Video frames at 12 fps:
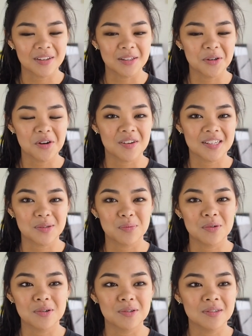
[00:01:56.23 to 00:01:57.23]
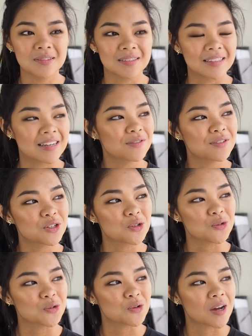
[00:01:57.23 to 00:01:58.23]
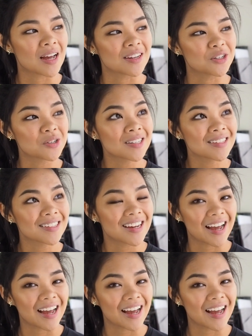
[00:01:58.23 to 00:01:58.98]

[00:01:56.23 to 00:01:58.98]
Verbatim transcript: A lot of us will live to 100,